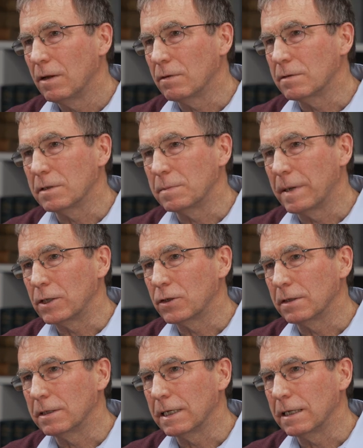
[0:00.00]
lots of
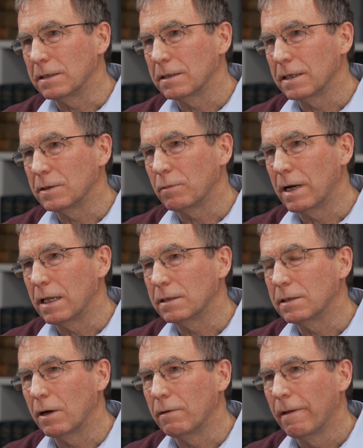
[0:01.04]
specialties as well.
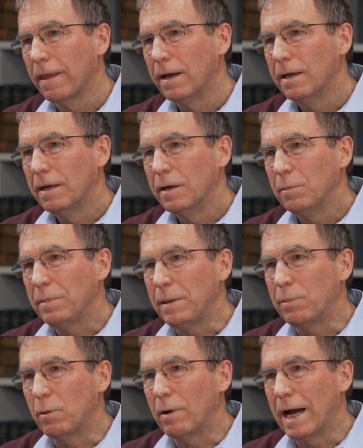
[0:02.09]
So,
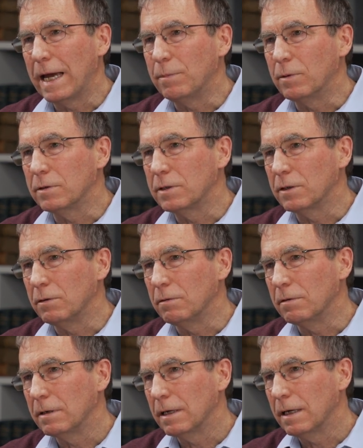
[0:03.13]
people were able
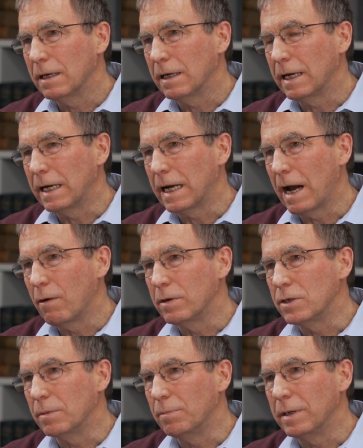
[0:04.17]
to
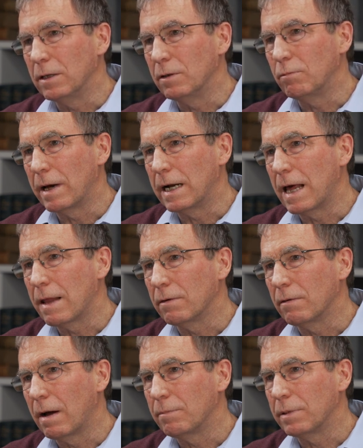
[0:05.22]
encourage and build one
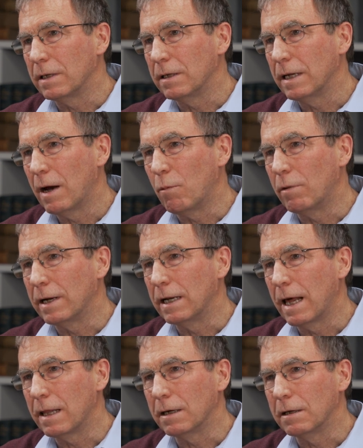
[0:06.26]
another up and help one
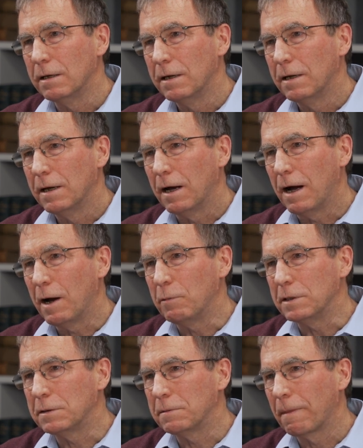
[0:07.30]
another. I
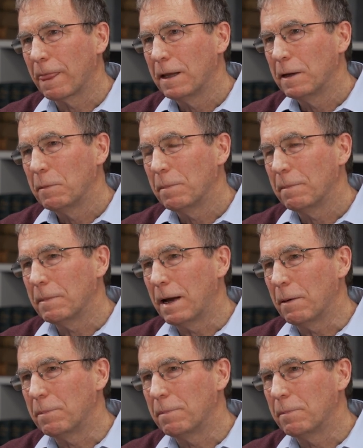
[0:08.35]
was
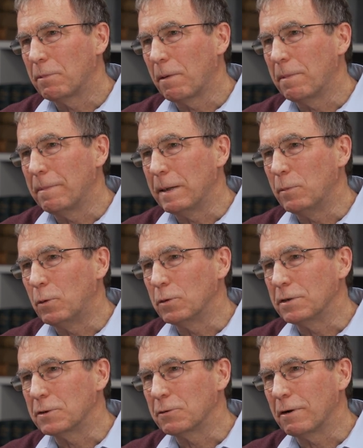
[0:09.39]
uh, probably more
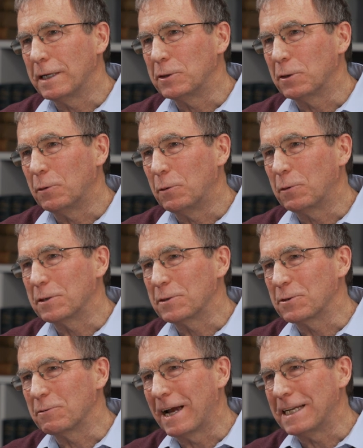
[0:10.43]
just trying to
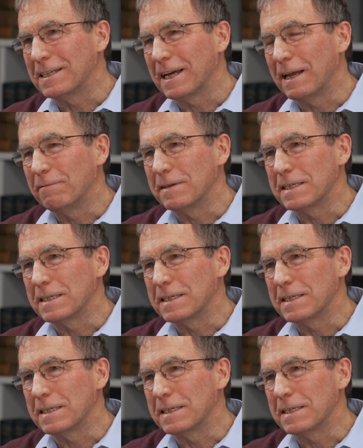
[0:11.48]
orchestrate and